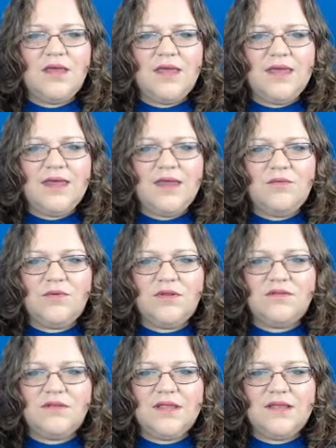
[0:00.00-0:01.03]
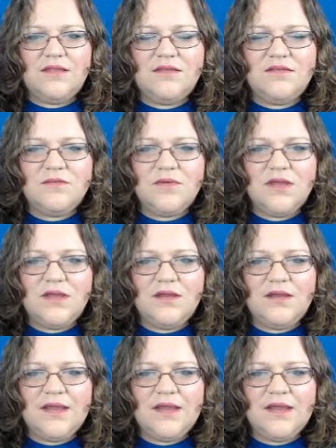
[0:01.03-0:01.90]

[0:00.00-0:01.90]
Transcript: And we'll delete this one.